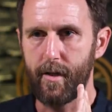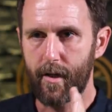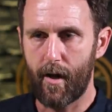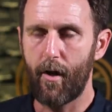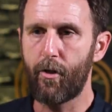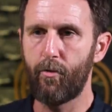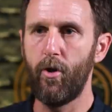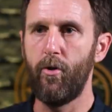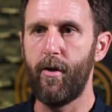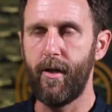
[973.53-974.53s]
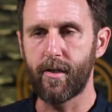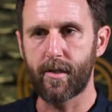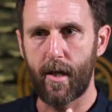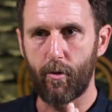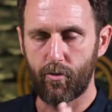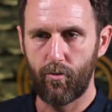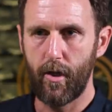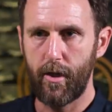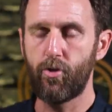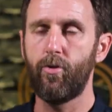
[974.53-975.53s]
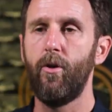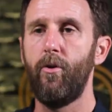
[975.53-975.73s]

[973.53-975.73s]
to cut through. You need to say what's really true.